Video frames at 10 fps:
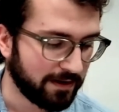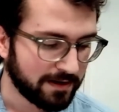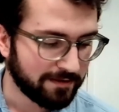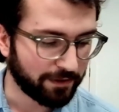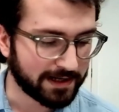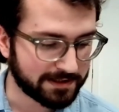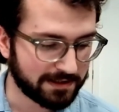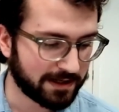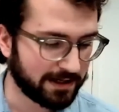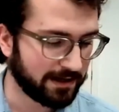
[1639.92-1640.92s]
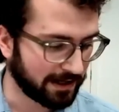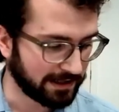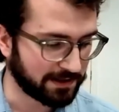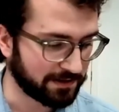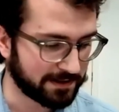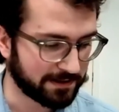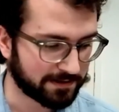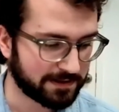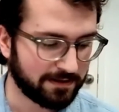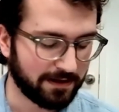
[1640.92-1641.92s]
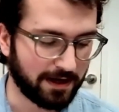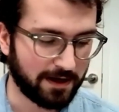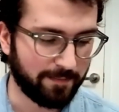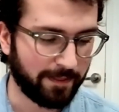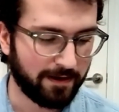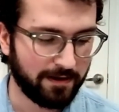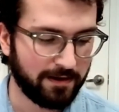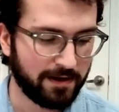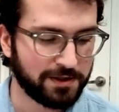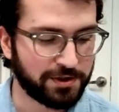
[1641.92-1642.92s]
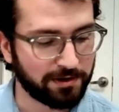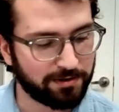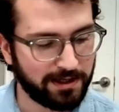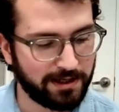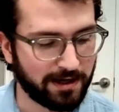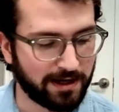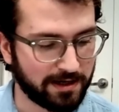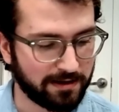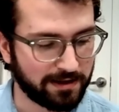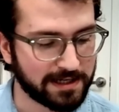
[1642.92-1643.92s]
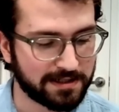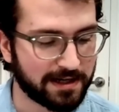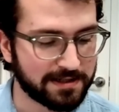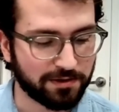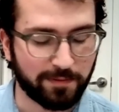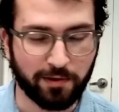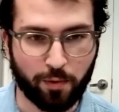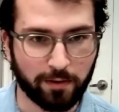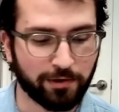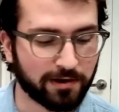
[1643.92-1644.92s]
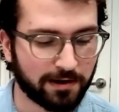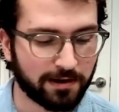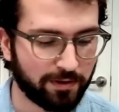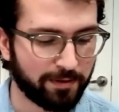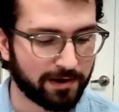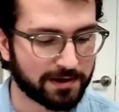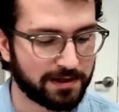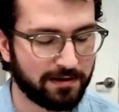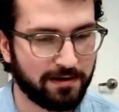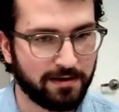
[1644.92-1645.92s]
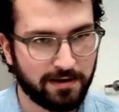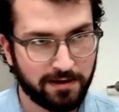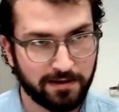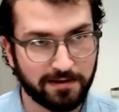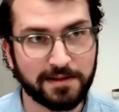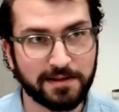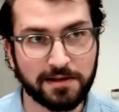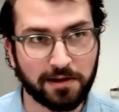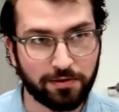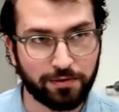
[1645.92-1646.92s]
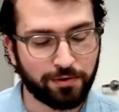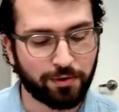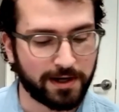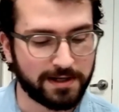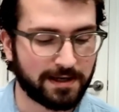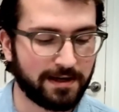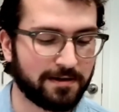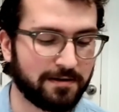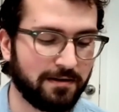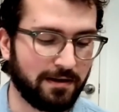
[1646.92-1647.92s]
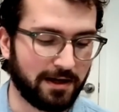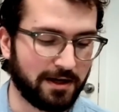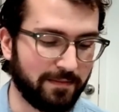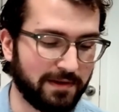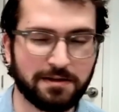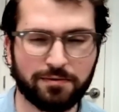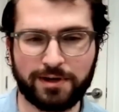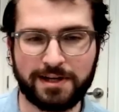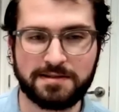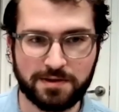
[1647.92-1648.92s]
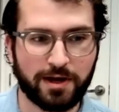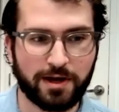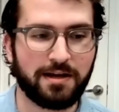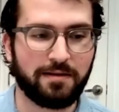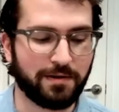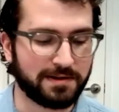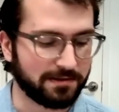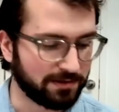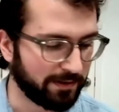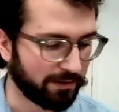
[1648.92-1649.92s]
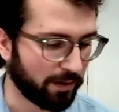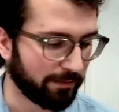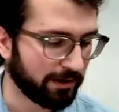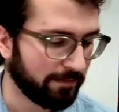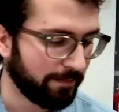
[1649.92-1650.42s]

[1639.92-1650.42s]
For acid dye, again, that's our silks. Generally, the acid dye is a little bit warmer in color reproduction. This does include grayscale. It still reads as gray, but it's a little bit warmer.